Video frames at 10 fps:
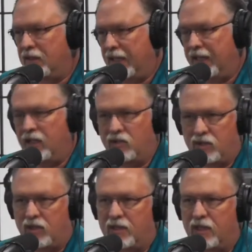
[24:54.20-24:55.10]
and they'll
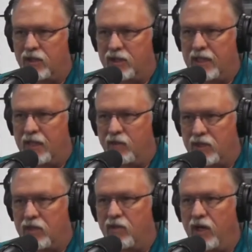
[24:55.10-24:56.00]
start to understand
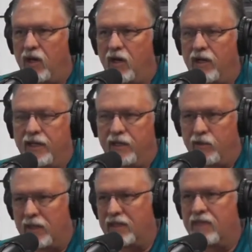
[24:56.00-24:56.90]
what's going on, and they're
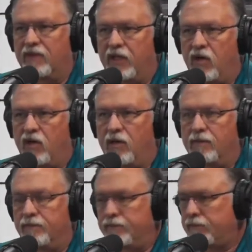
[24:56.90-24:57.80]
relatively
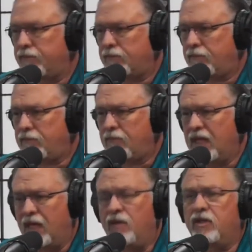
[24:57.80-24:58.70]
calm.
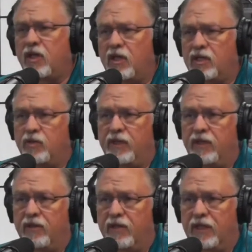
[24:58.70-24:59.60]
And other dogs, when they're